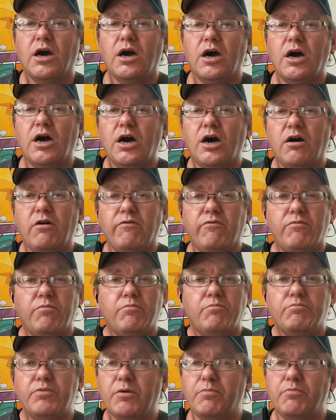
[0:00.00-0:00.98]
of
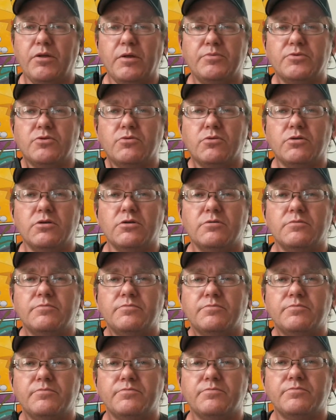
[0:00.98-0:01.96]
Piplup's Corner.
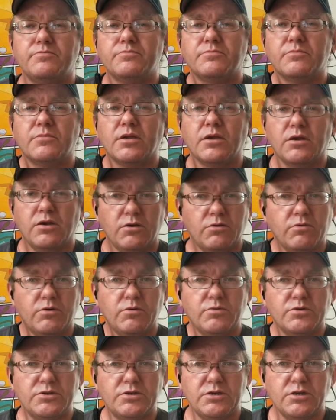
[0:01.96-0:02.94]
We
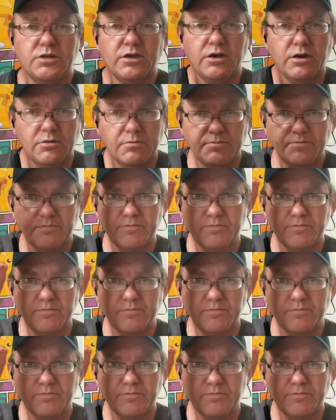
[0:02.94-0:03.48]
will see you later.